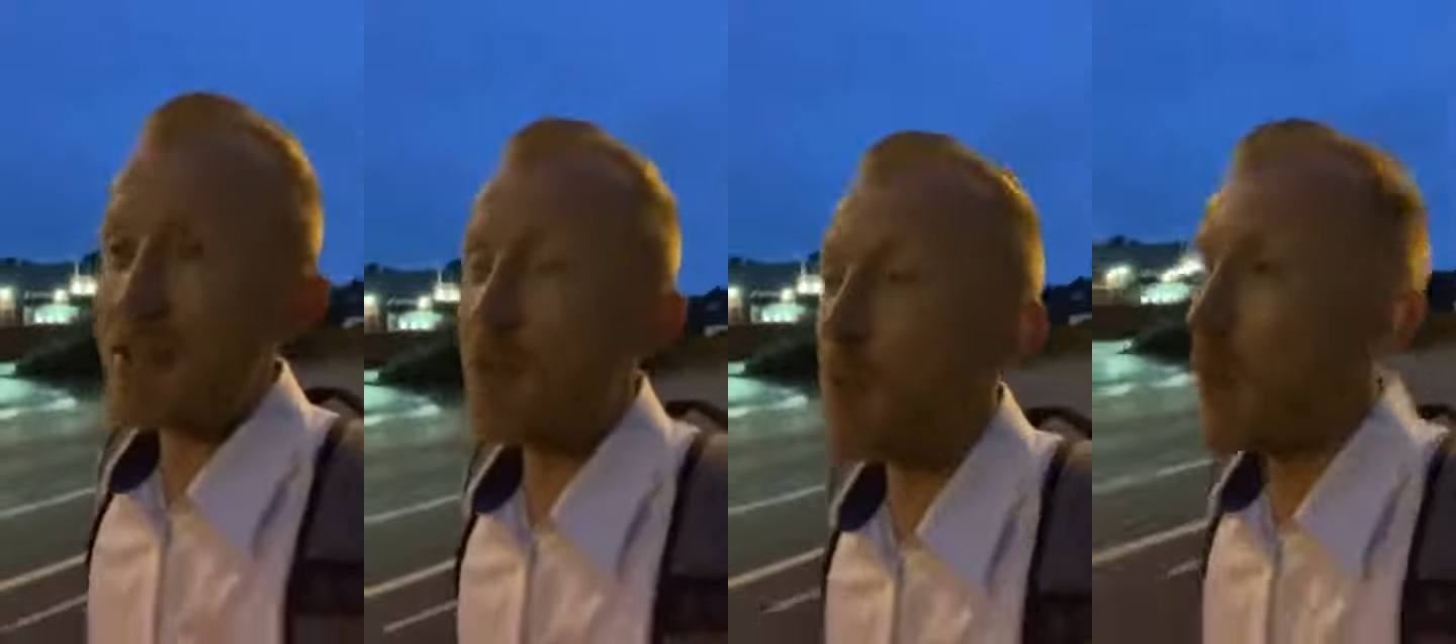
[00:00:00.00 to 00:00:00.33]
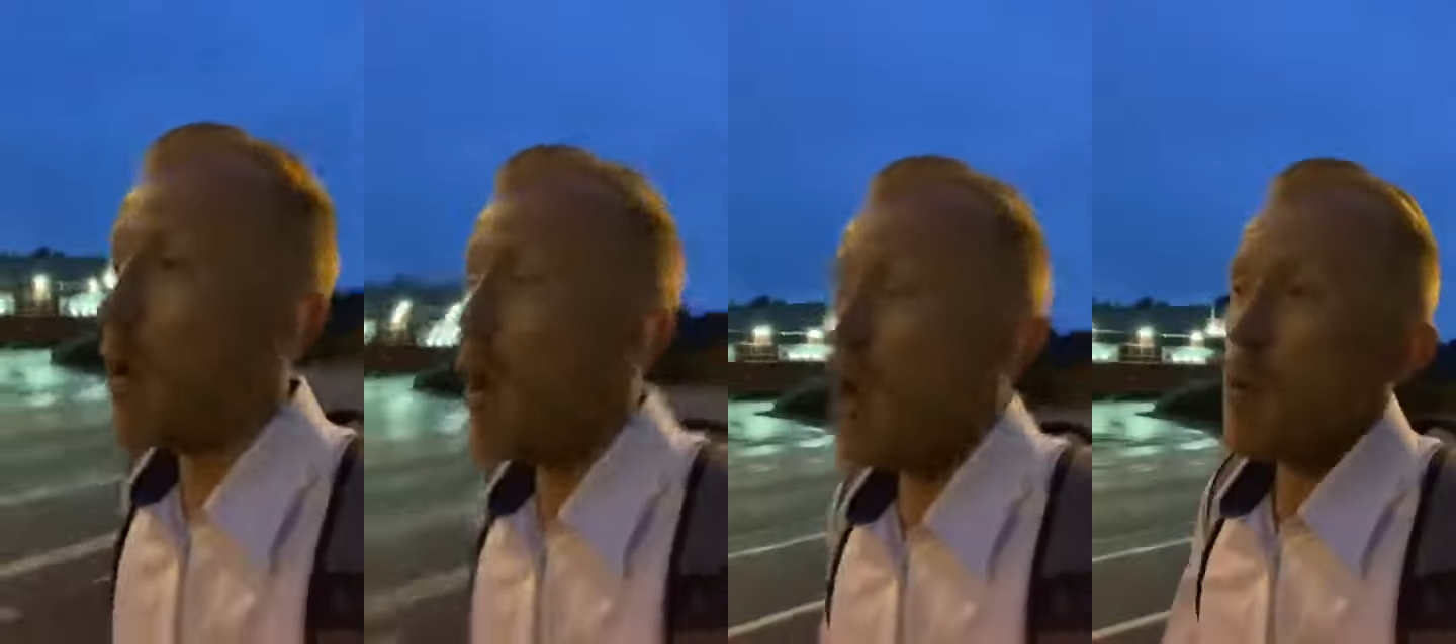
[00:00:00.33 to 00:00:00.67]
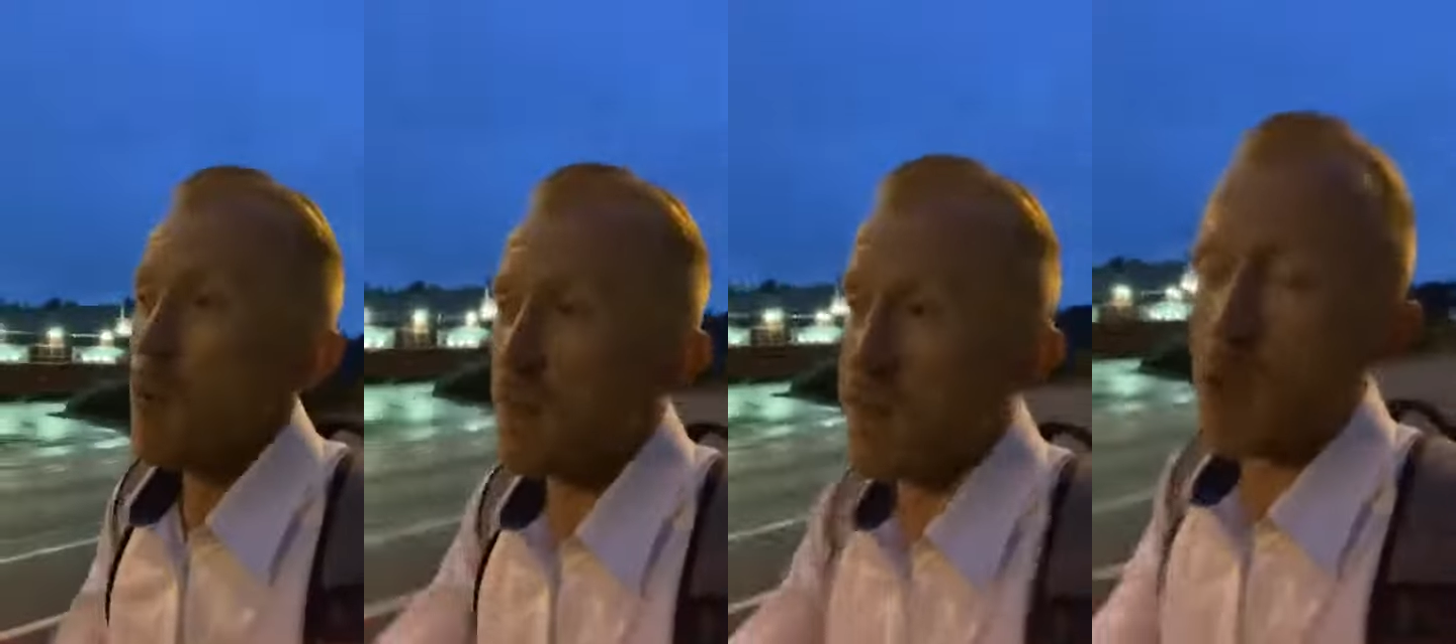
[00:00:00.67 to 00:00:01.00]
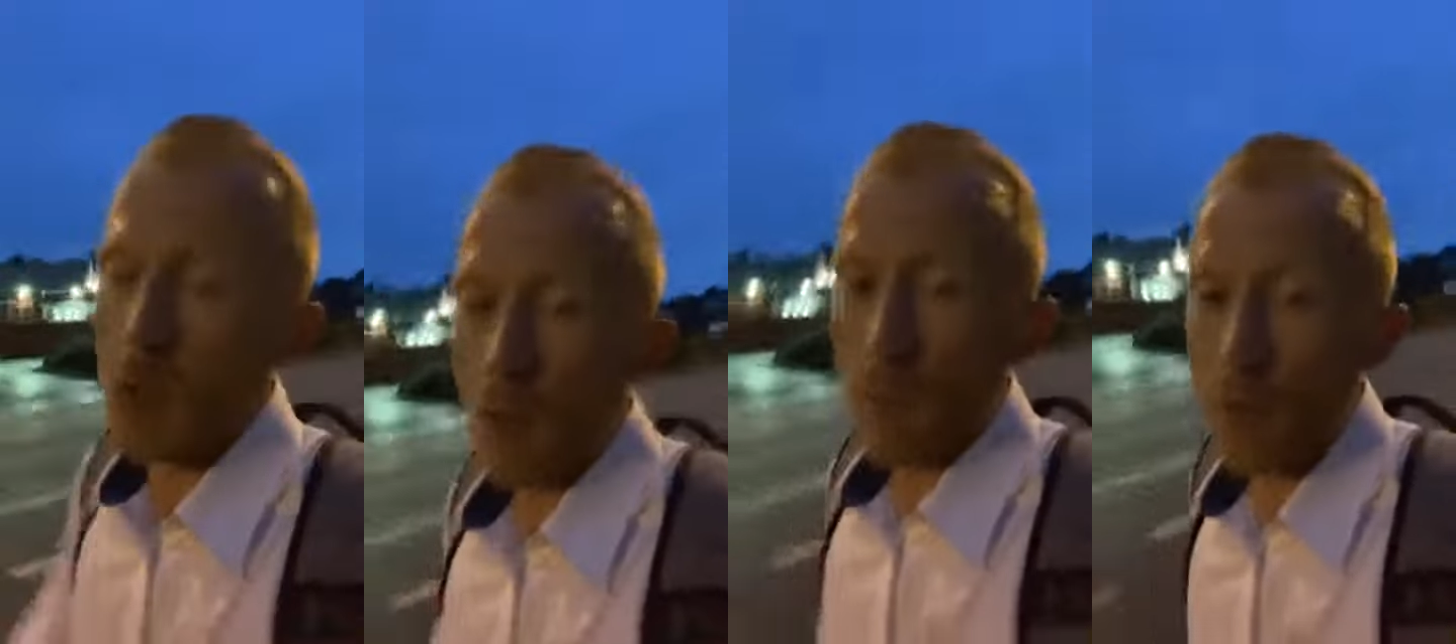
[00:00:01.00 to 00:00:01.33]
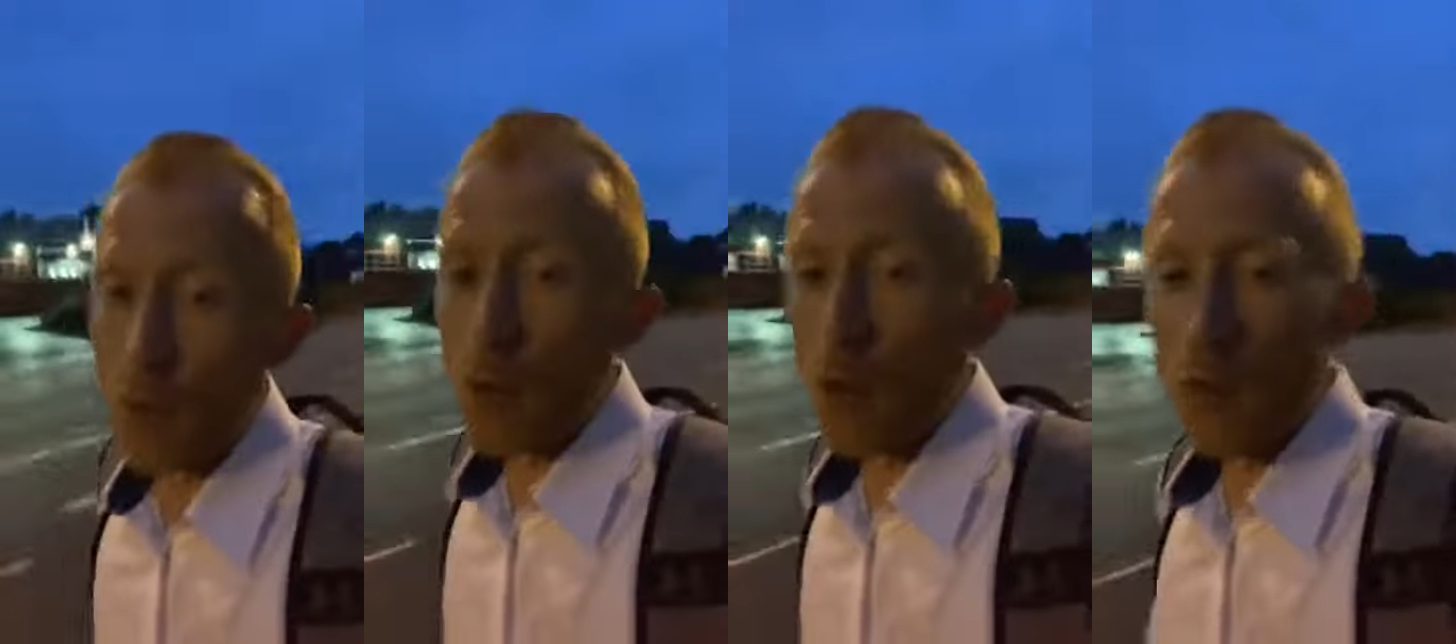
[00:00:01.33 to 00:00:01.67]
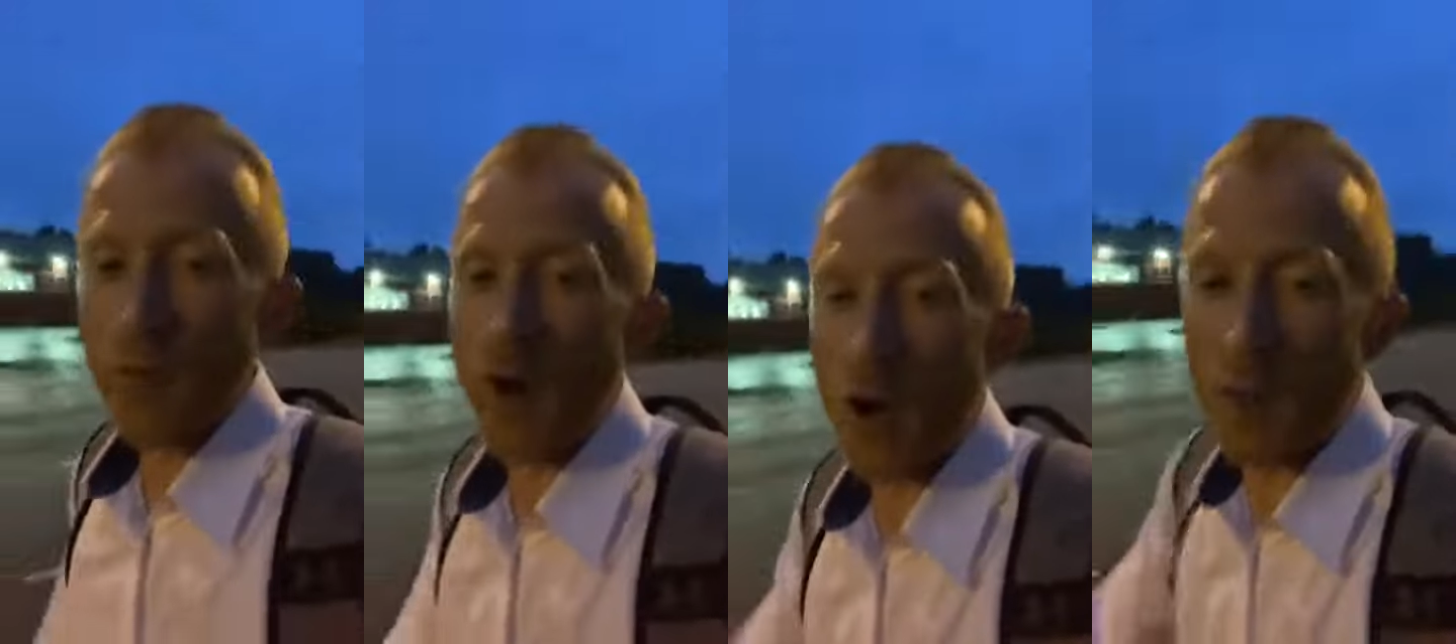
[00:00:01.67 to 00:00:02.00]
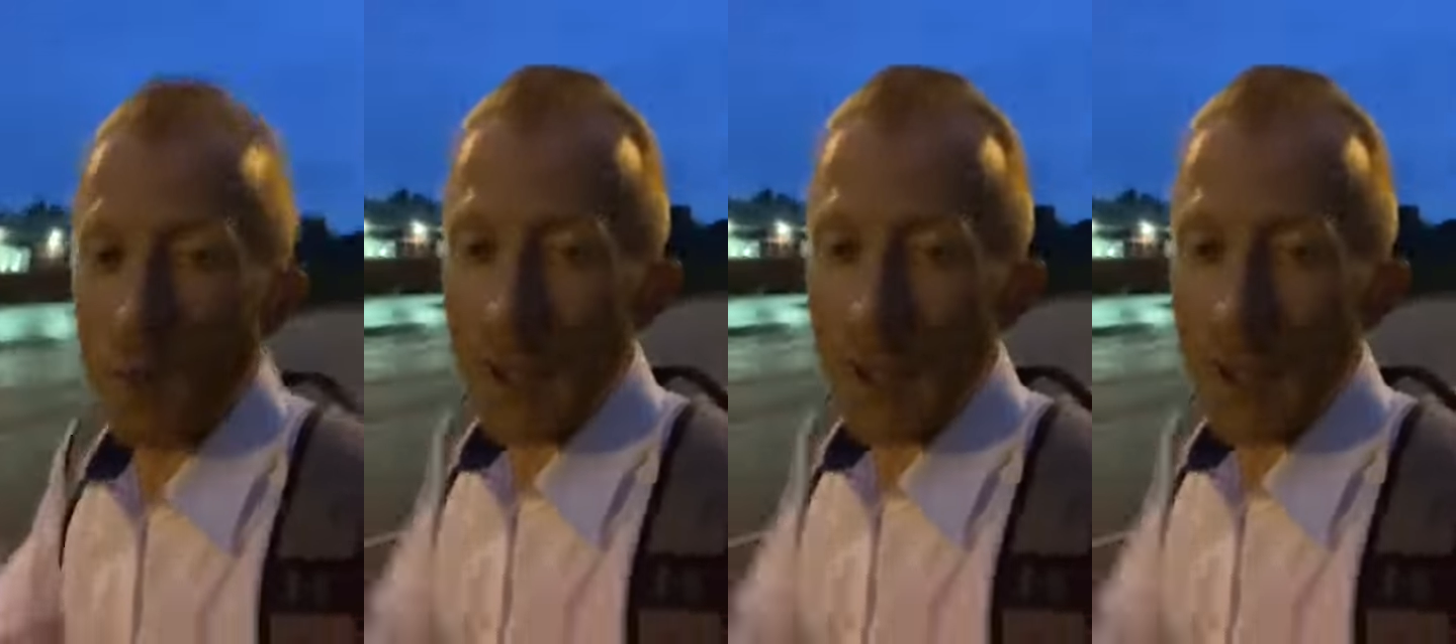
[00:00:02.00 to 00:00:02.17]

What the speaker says: So we've still got 4 or 5